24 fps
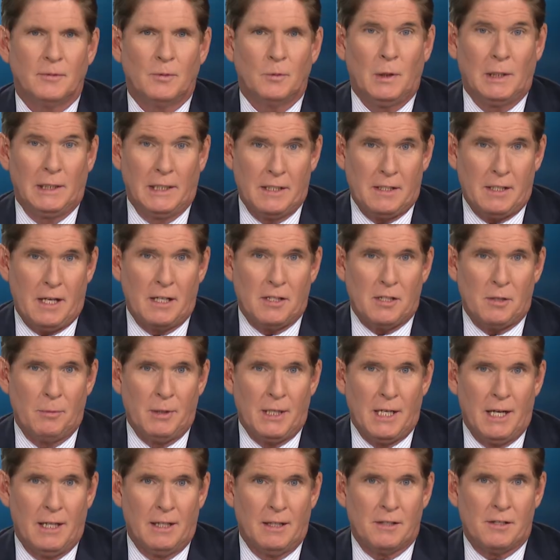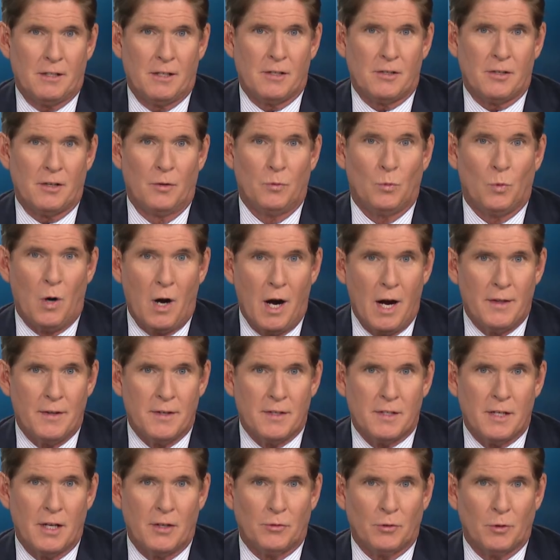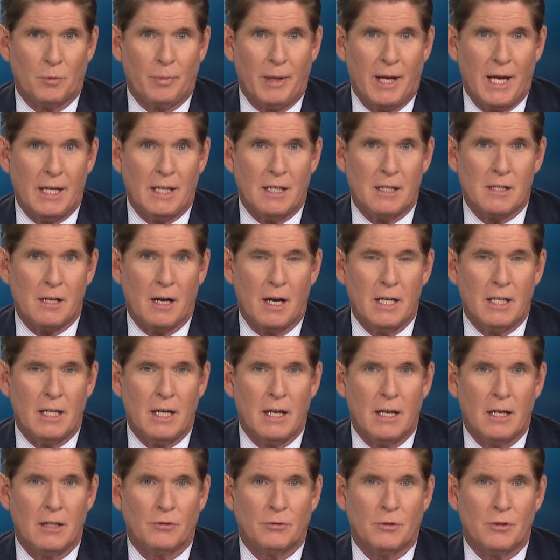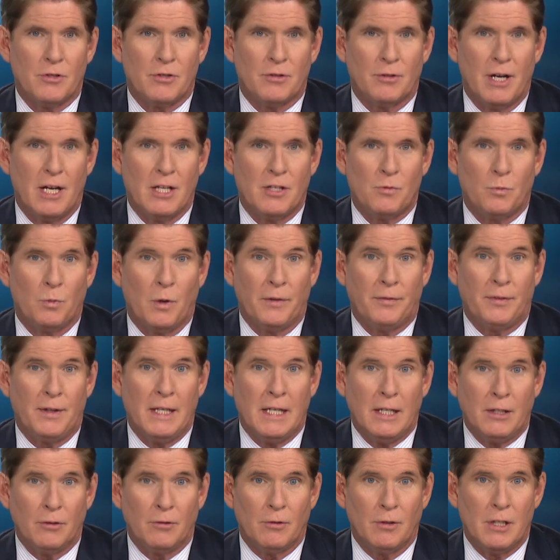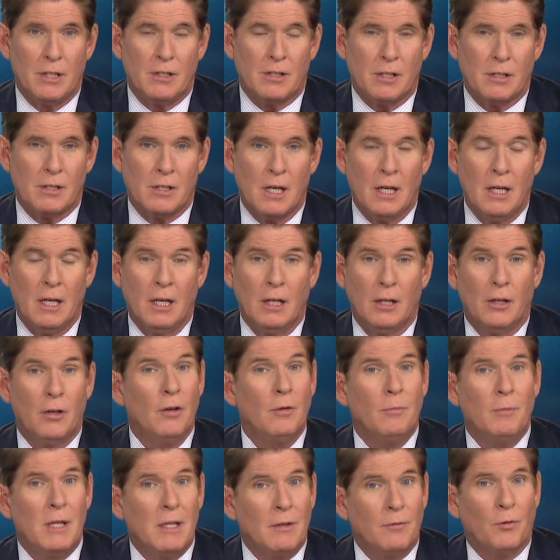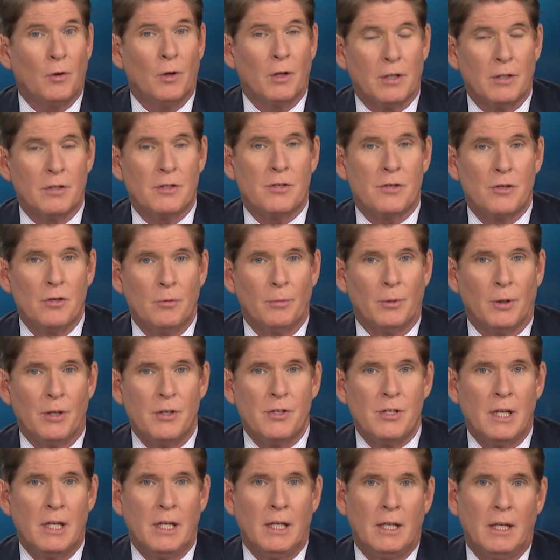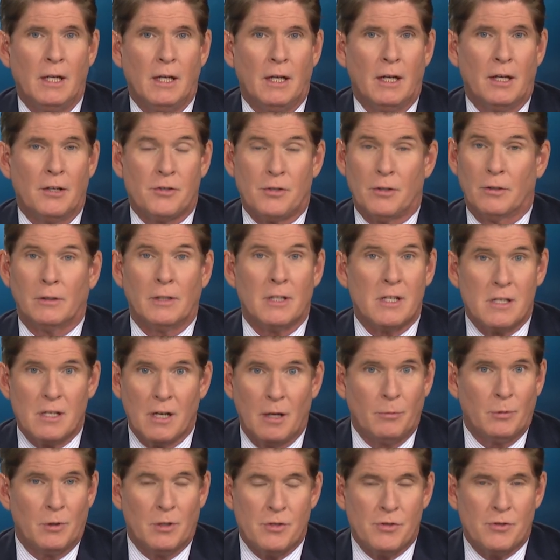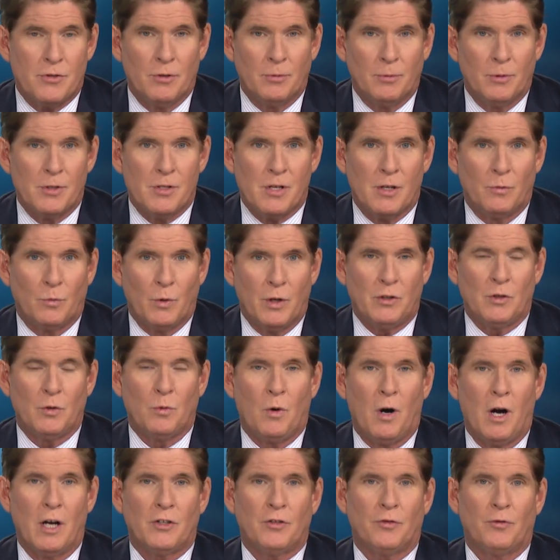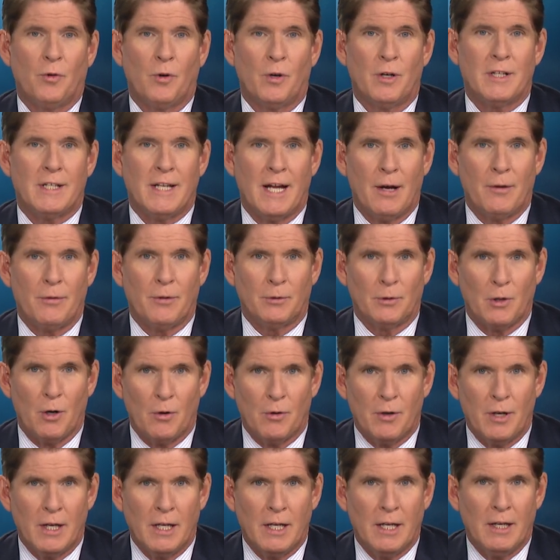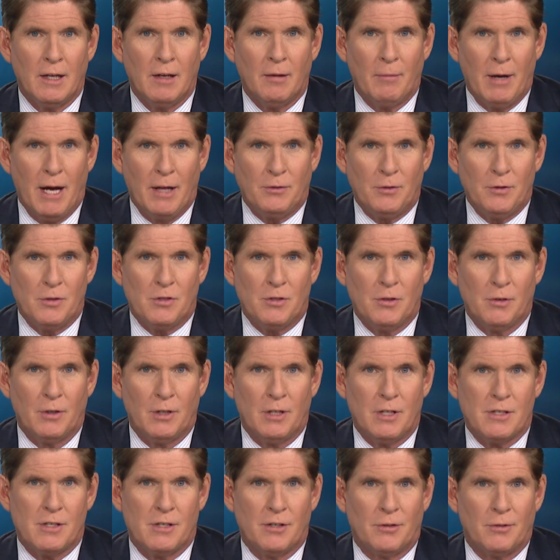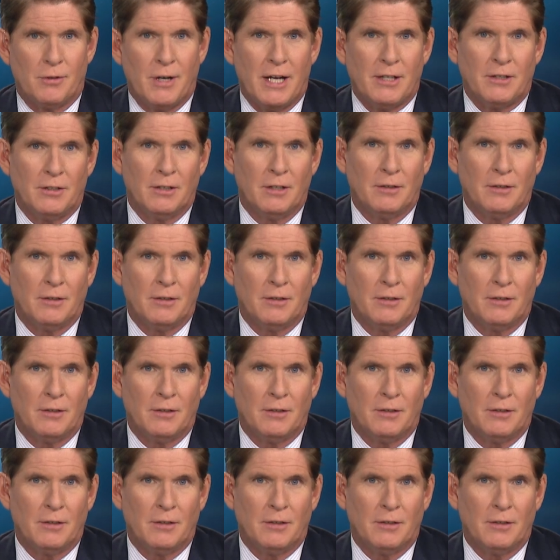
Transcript: well, let's get some analysis on why the central bank is hiking interest rates, what the increases could mean for consumers, uh, certainly some consumers, and what to watch for down the road. Matthew Stewart is the Director